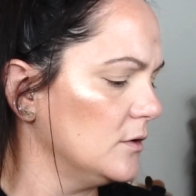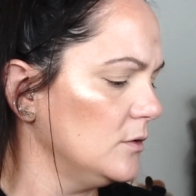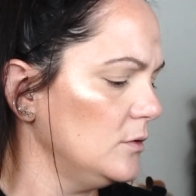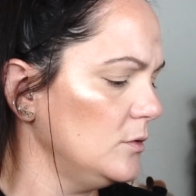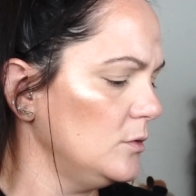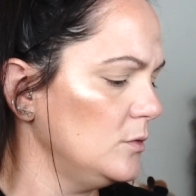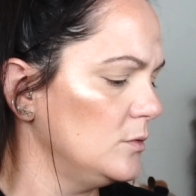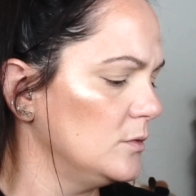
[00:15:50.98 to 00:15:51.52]

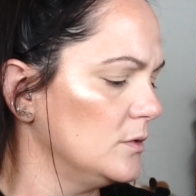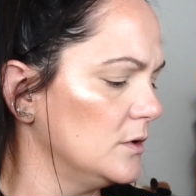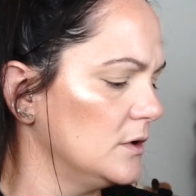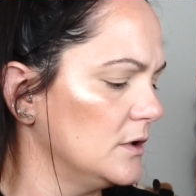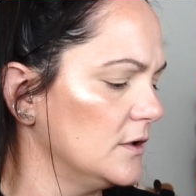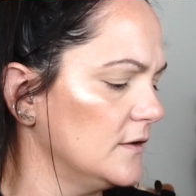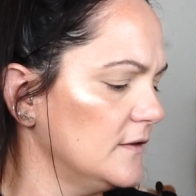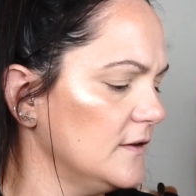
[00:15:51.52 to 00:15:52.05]
Ooh,
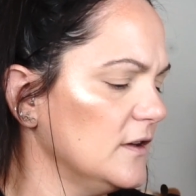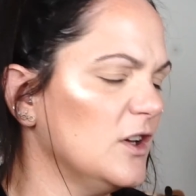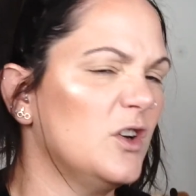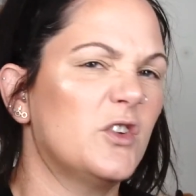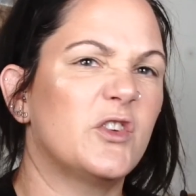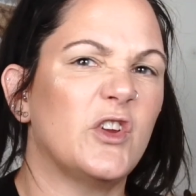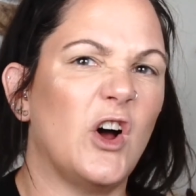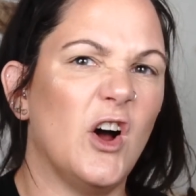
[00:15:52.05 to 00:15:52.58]
it's a little
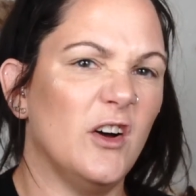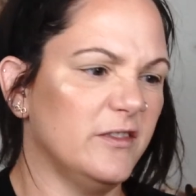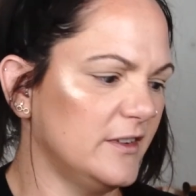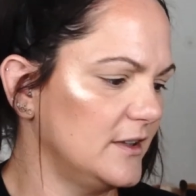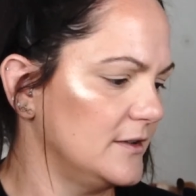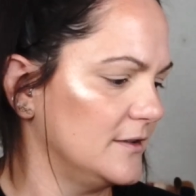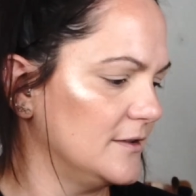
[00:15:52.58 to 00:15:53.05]
soft.